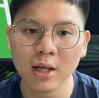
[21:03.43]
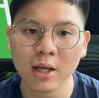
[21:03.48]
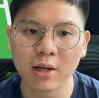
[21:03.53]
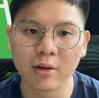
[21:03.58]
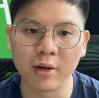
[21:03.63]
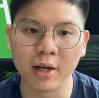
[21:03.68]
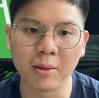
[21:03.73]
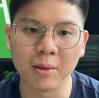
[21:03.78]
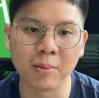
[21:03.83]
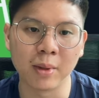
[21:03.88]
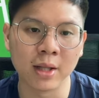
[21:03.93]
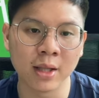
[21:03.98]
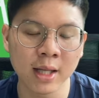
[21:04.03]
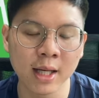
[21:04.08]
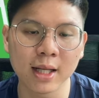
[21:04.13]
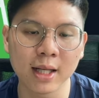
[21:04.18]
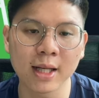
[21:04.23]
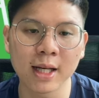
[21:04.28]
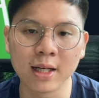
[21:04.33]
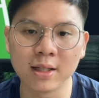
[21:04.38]
Right, but
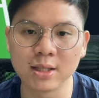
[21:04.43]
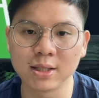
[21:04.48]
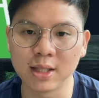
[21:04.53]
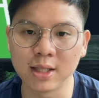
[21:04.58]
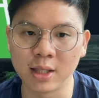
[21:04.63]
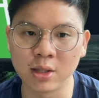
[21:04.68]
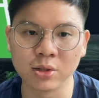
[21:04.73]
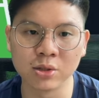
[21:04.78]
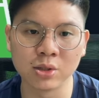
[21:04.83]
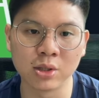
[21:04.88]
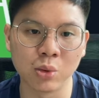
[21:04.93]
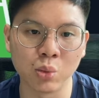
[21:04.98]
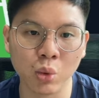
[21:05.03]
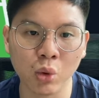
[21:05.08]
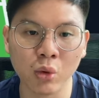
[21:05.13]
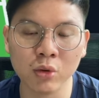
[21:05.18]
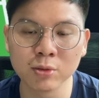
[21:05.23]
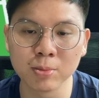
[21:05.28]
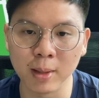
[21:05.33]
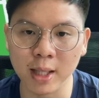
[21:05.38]
that kind of settles the
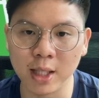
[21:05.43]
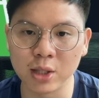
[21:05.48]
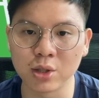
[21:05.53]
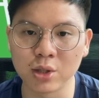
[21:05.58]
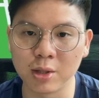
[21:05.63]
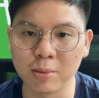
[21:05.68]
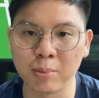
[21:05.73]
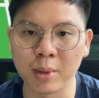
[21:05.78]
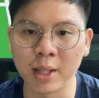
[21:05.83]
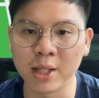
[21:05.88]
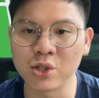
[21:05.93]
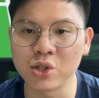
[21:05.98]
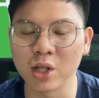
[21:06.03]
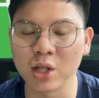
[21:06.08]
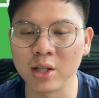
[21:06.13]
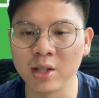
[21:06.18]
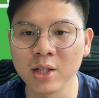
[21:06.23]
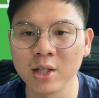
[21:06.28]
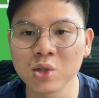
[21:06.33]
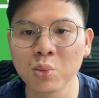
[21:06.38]
Wolves players on the bench,
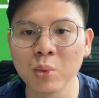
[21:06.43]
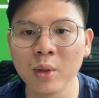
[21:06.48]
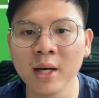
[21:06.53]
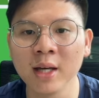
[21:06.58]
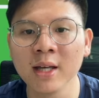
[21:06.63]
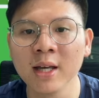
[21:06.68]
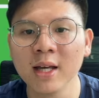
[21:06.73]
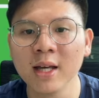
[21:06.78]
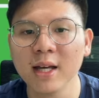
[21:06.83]
and that's why